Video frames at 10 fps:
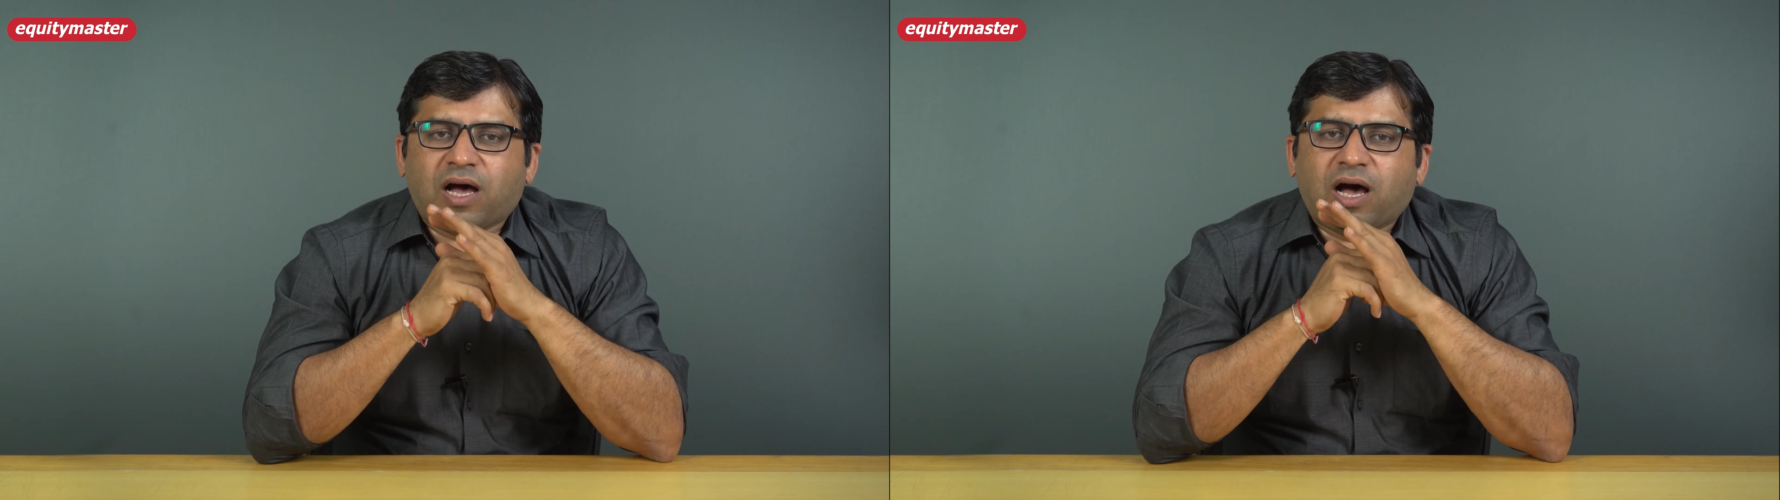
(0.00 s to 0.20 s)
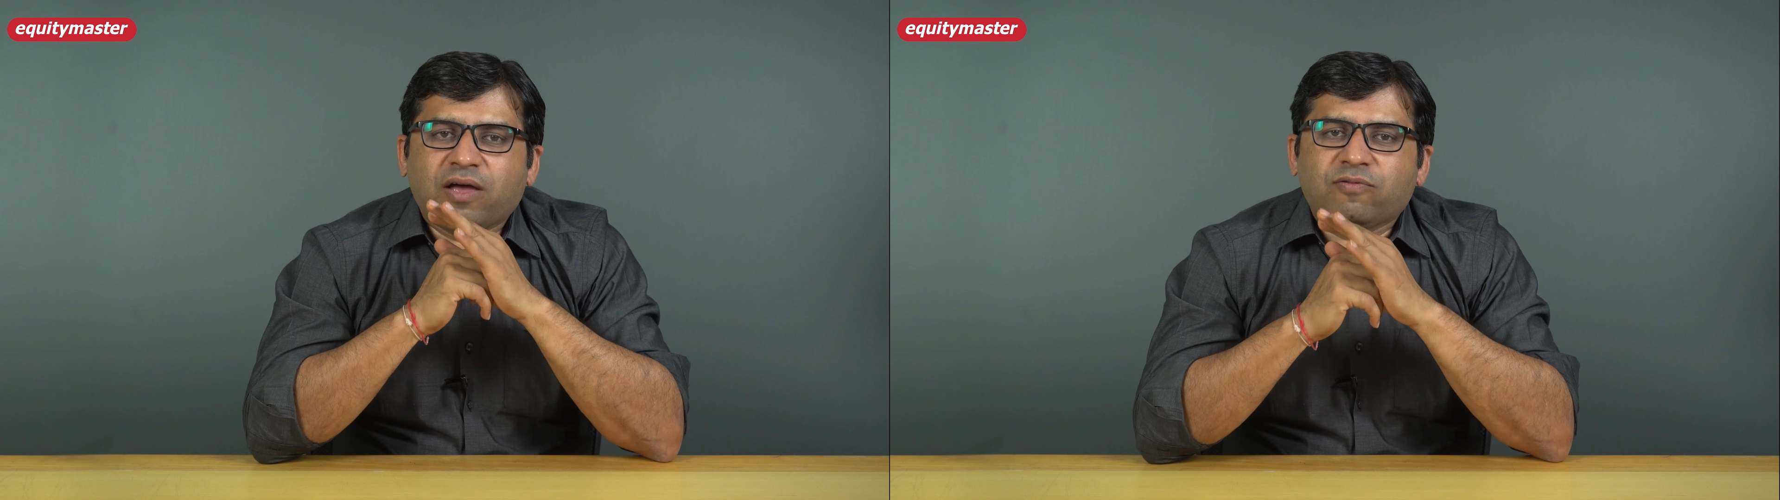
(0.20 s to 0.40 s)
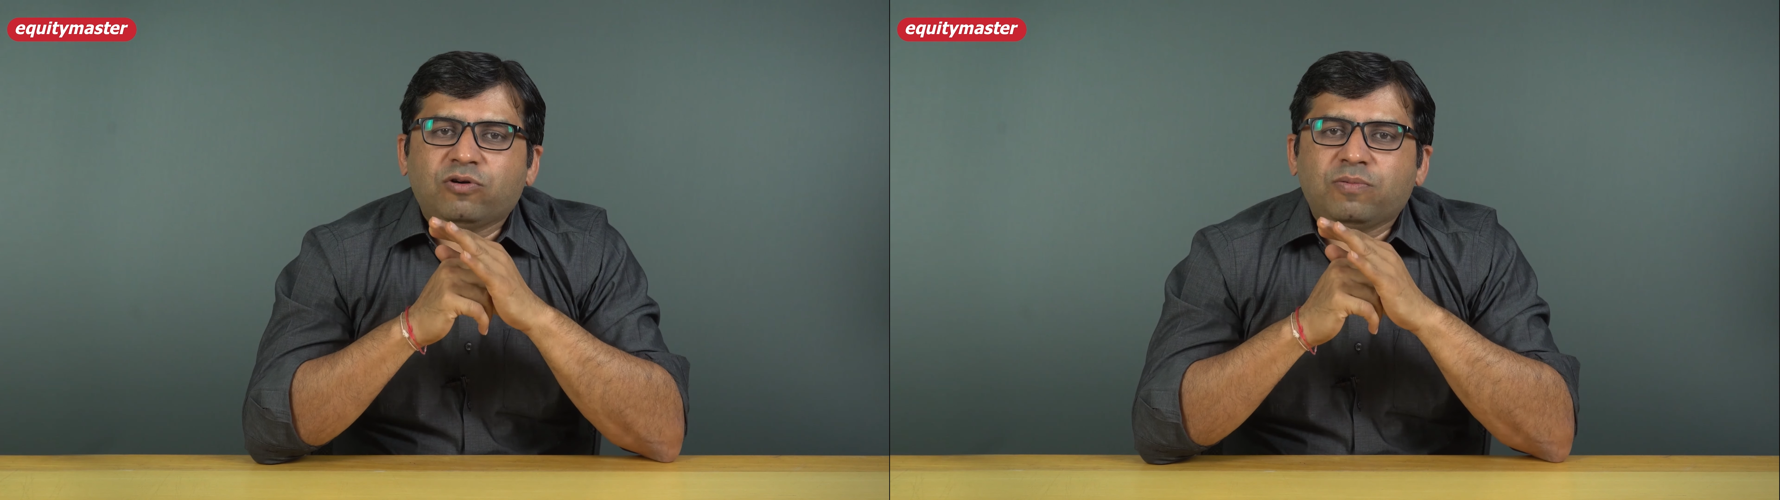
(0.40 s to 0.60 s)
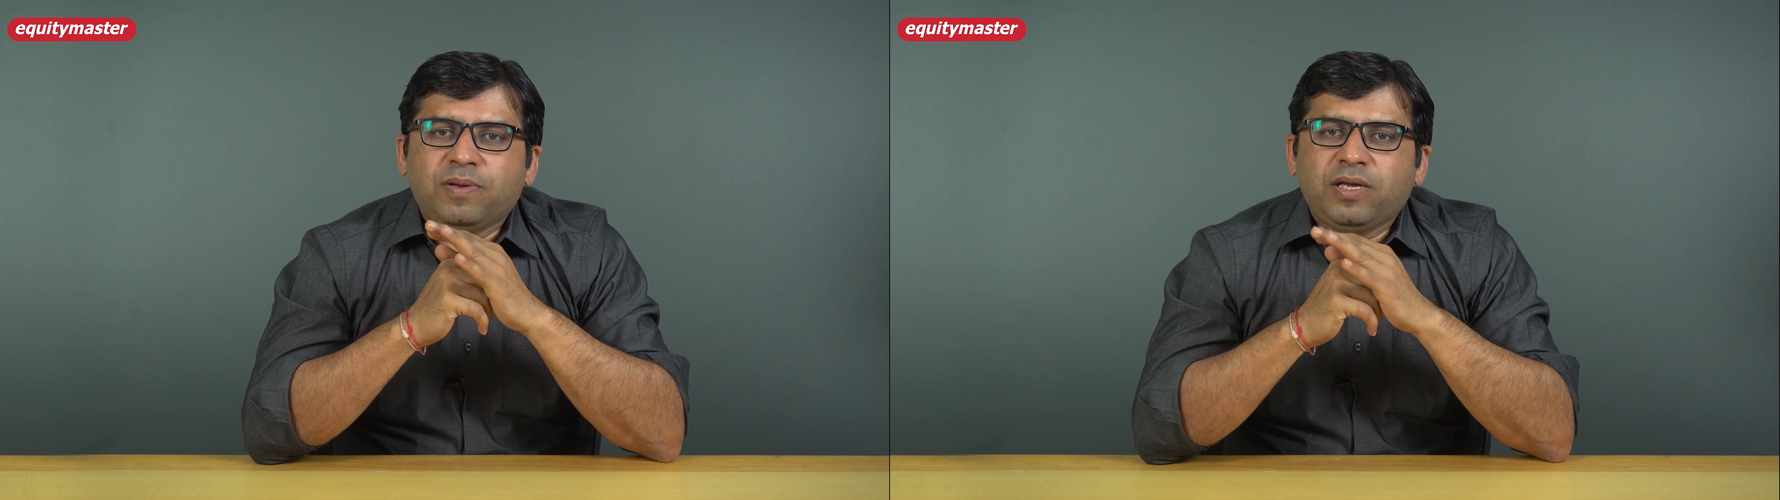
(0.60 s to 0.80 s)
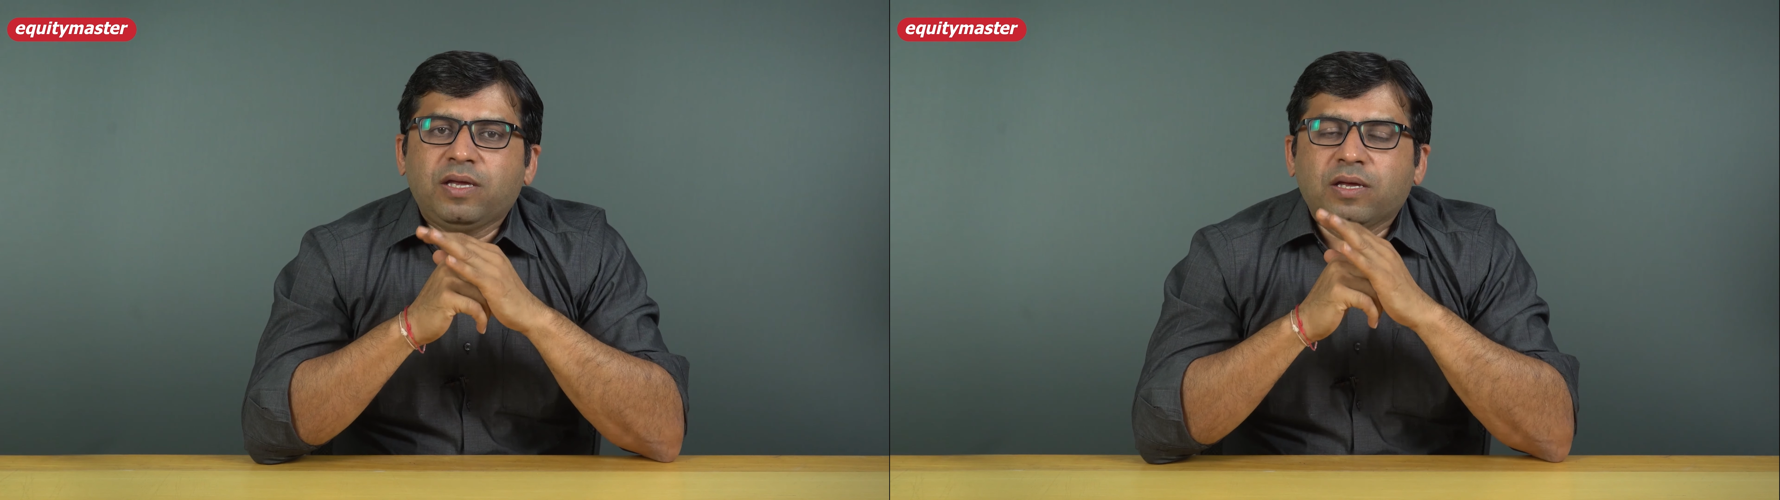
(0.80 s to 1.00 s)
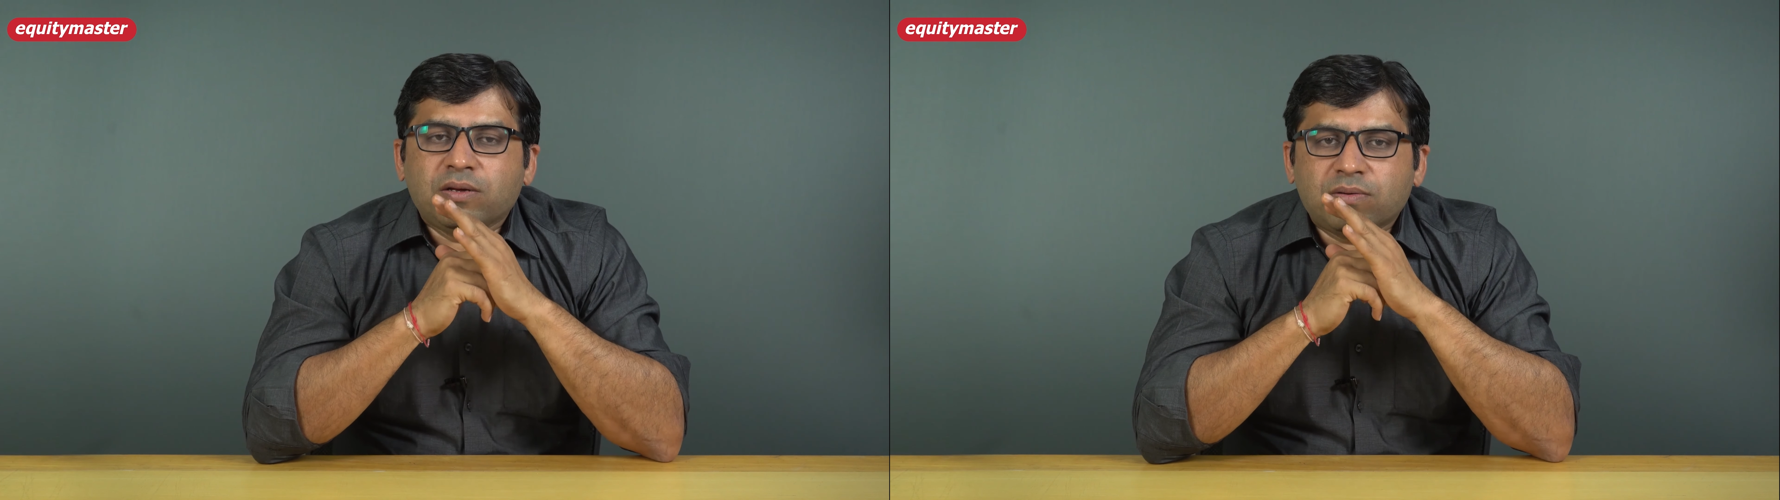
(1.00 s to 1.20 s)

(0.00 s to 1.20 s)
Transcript: I would be